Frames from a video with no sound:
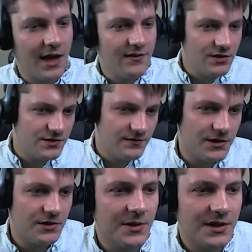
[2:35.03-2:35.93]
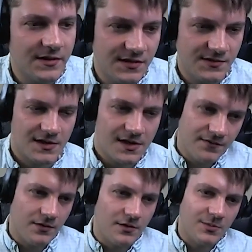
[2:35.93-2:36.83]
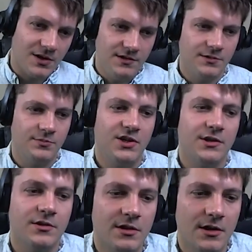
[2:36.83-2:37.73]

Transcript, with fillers: I have a YouTube video about this if you go to my YouTube channel,